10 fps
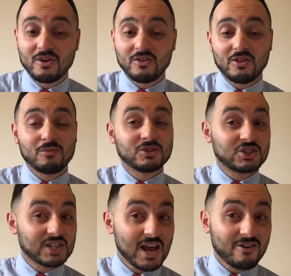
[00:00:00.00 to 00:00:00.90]
and
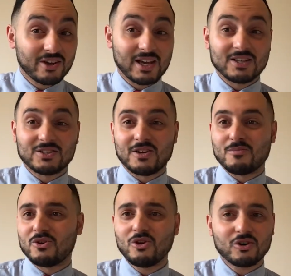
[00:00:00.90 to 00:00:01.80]
staring at him,
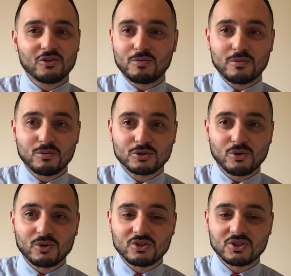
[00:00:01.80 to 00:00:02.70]
not because people were
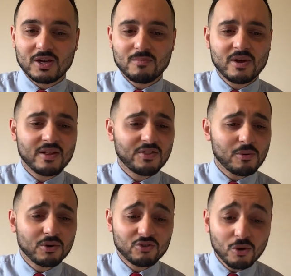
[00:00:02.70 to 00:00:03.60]
talking to him. That one
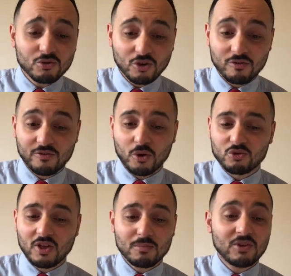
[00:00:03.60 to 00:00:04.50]
is also false.
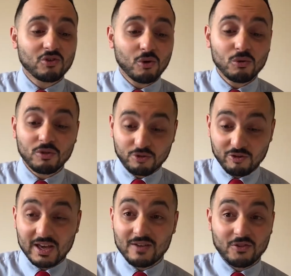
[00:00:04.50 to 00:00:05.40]
That means all
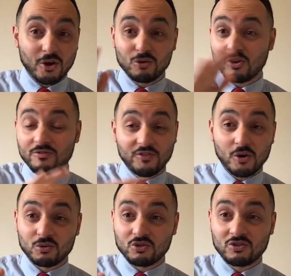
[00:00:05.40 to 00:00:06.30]
three of those are
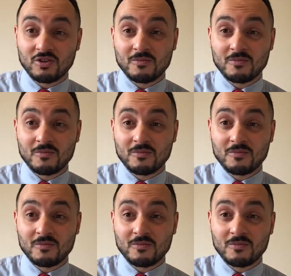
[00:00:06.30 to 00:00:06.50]
false.